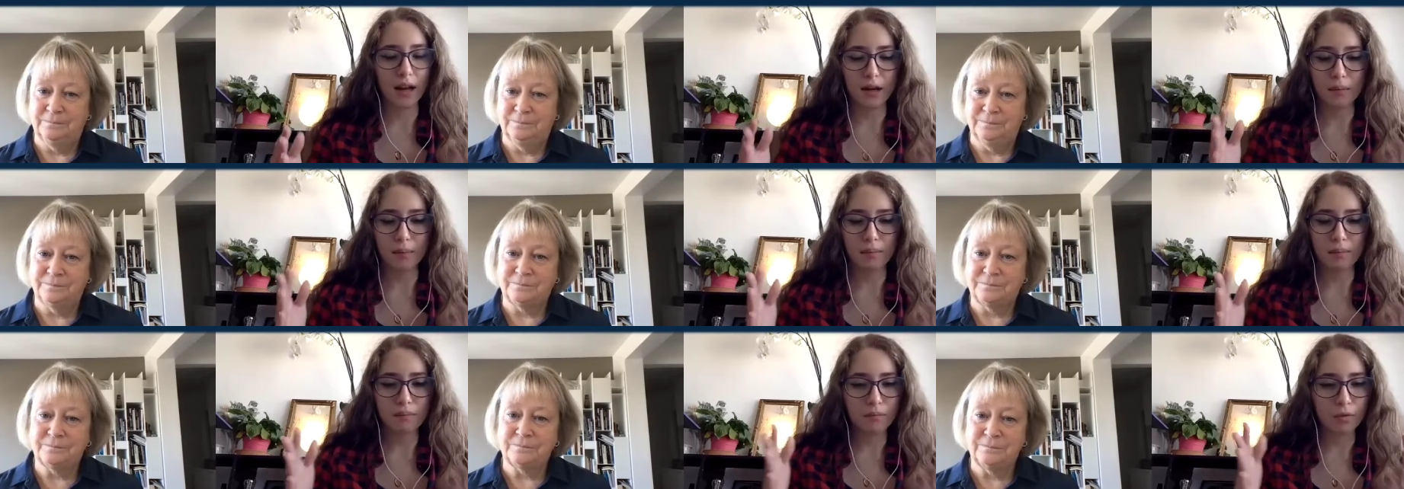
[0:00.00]

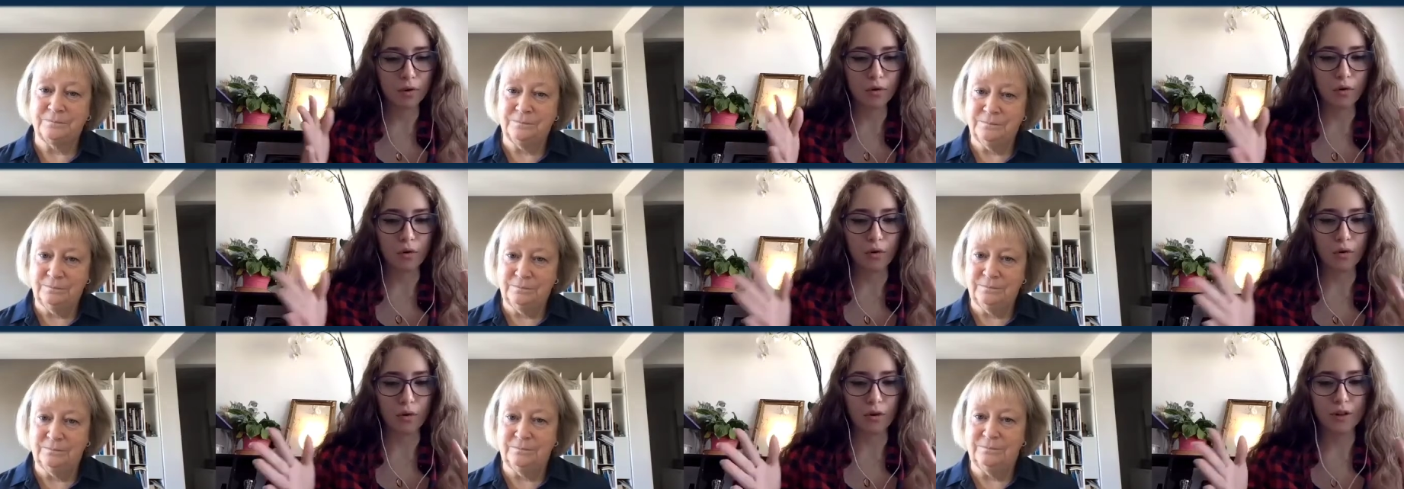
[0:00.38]
Speaker 1: like the
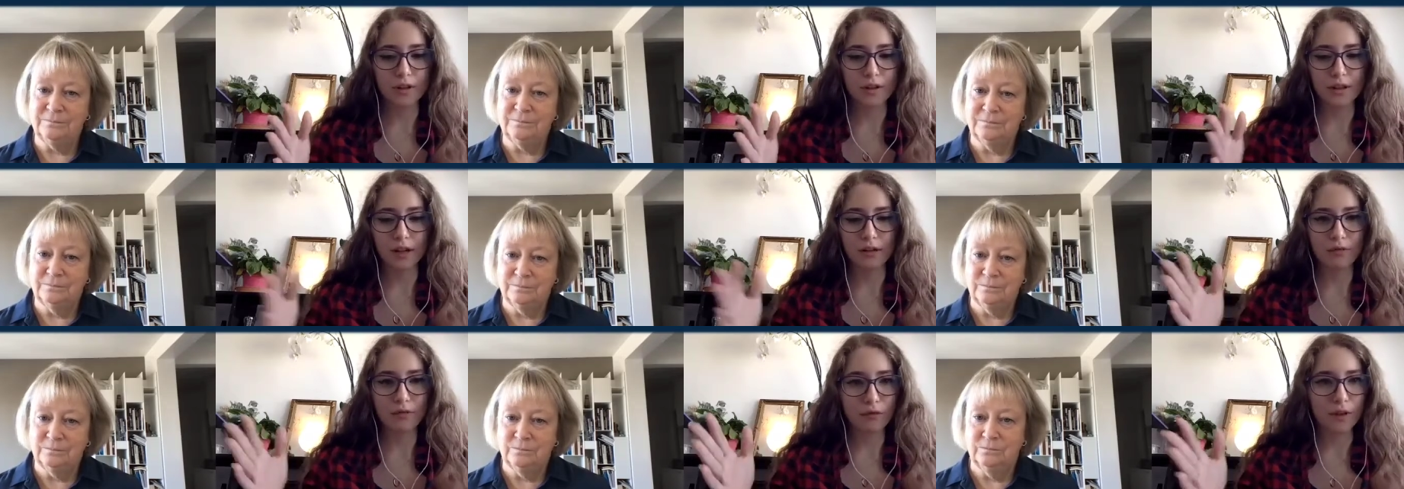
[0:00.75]
course
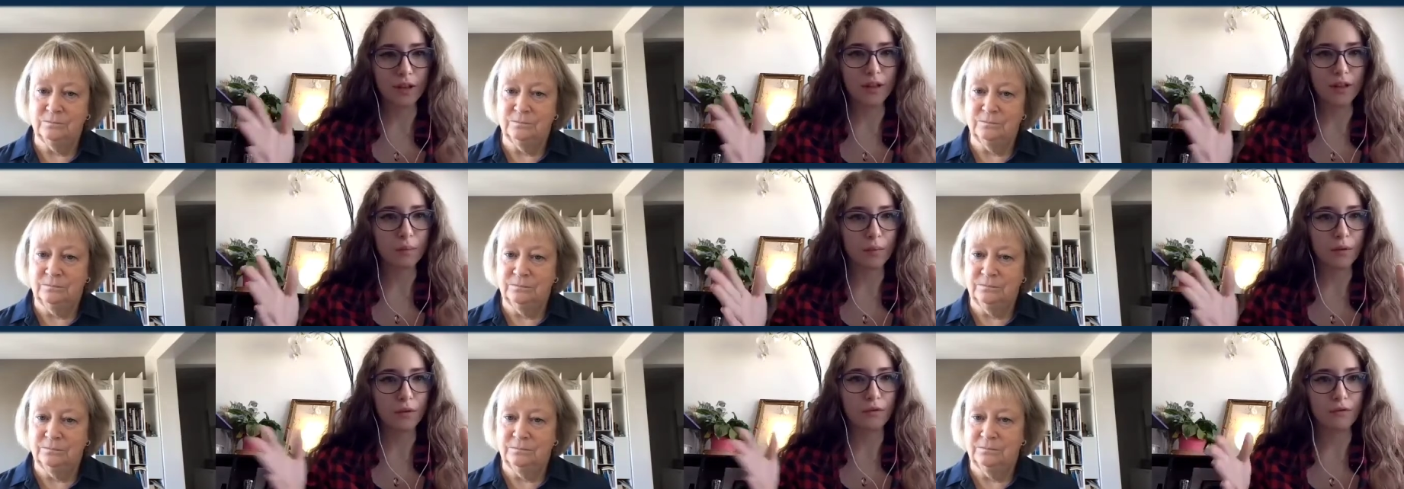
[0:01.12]
that fit
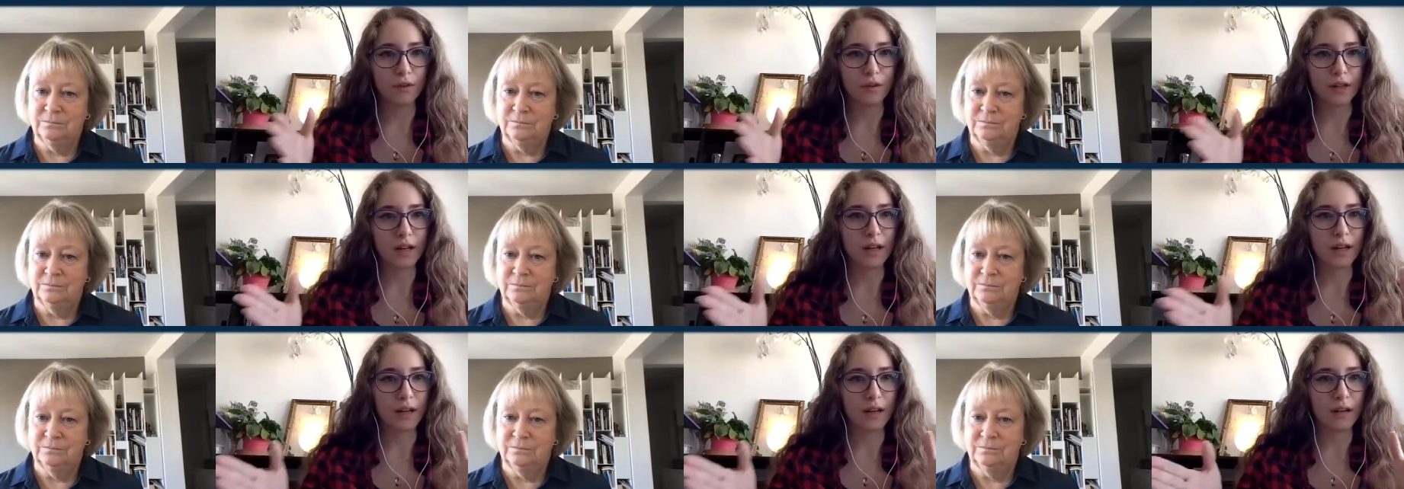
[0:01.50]

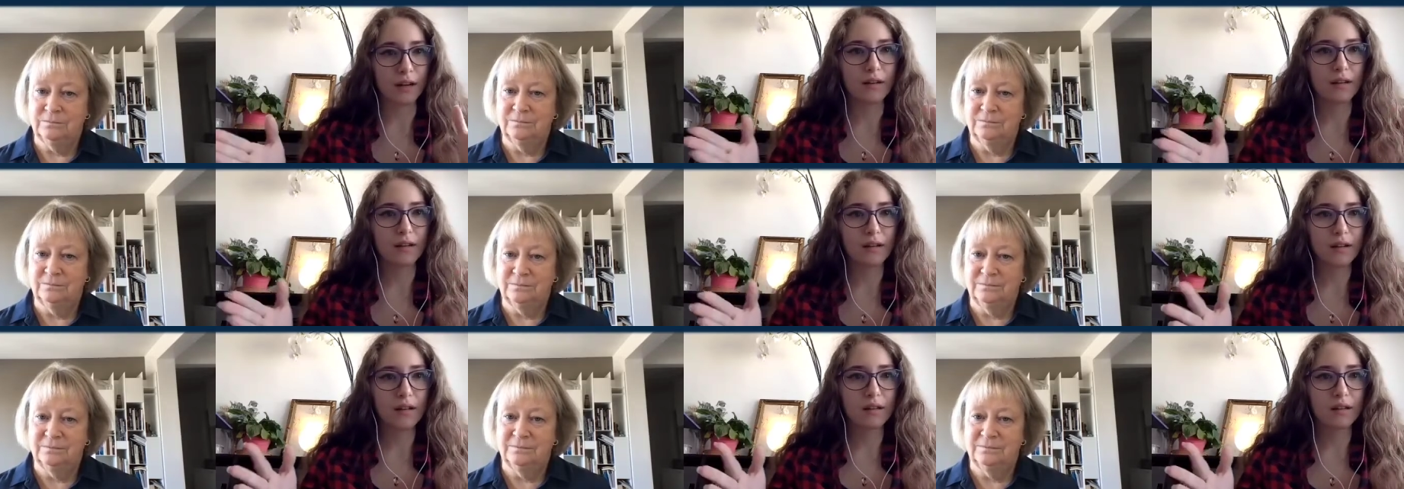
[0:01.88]
perfectly
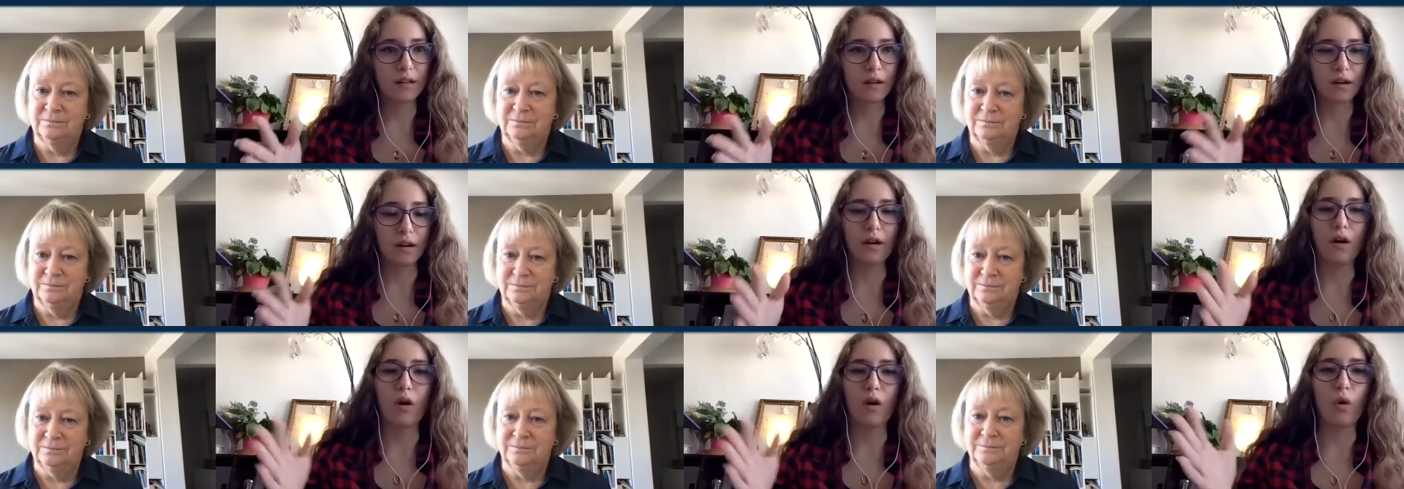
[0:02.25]

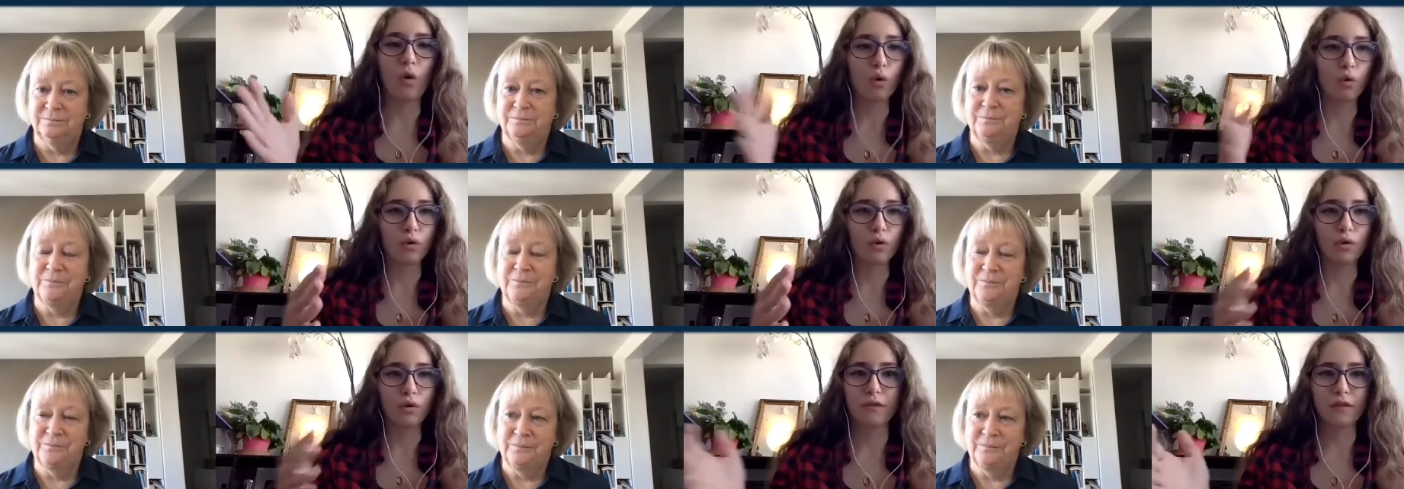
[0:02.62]
the
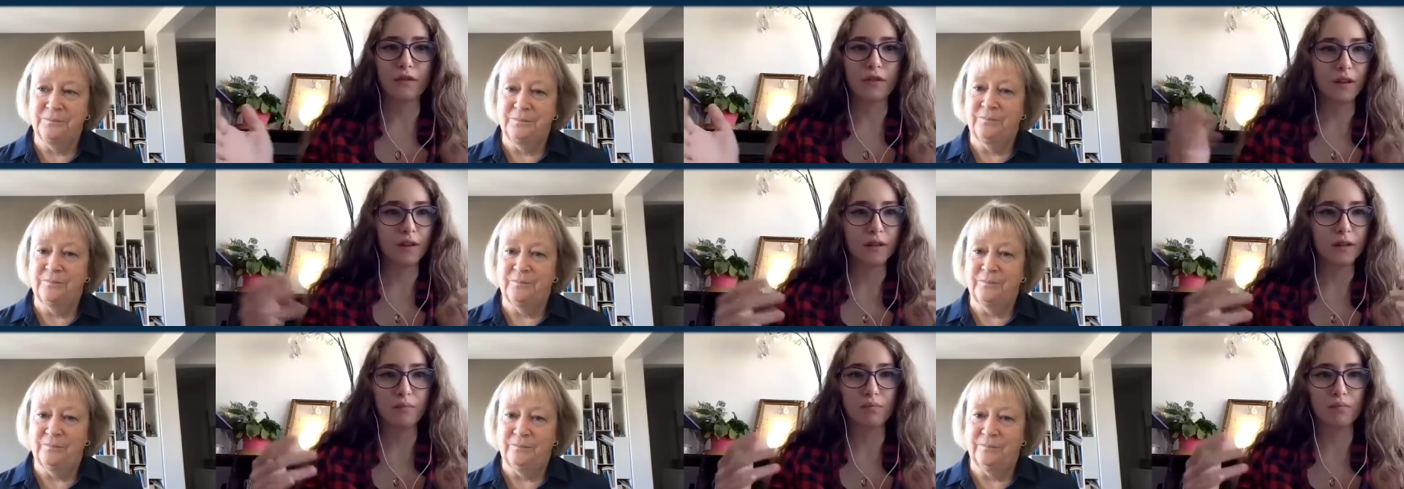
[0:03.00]
all of
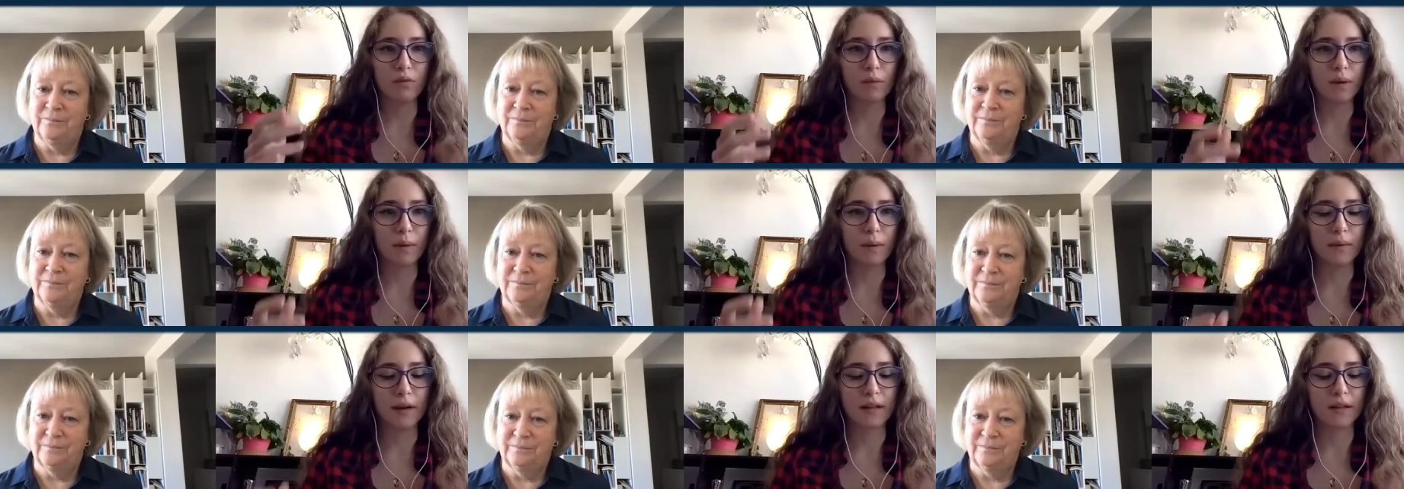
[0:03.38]
these
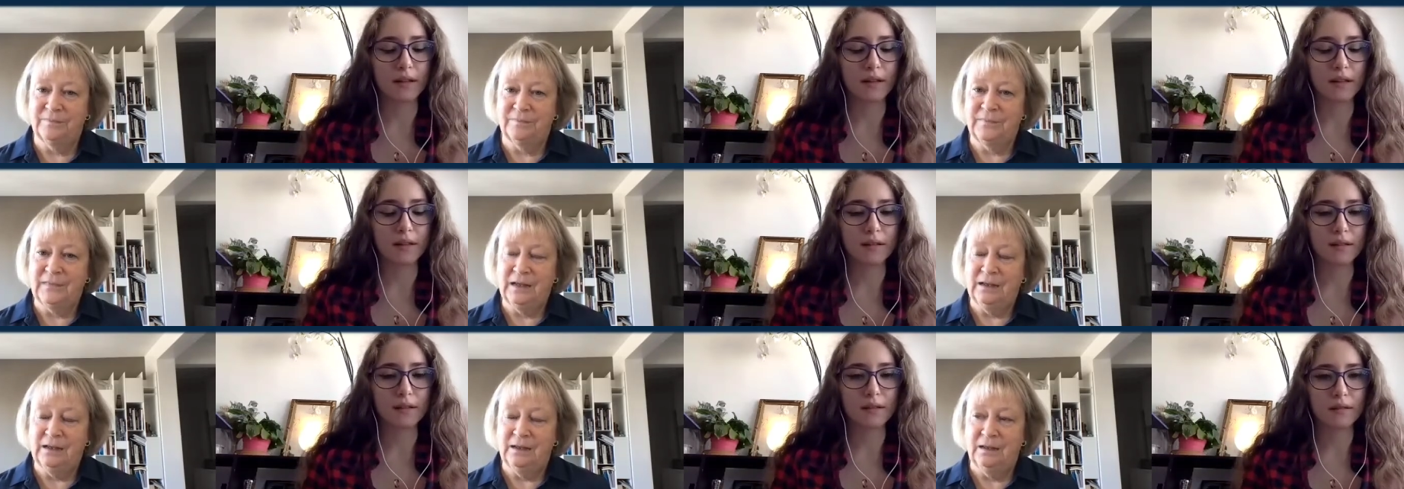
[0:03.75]

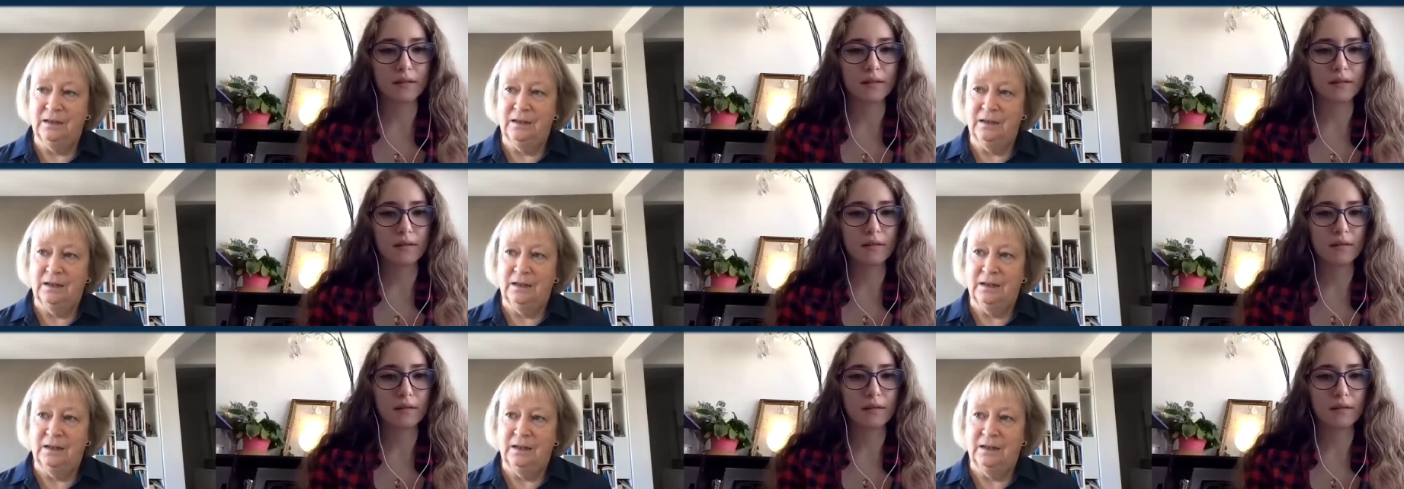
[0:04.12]
problematics.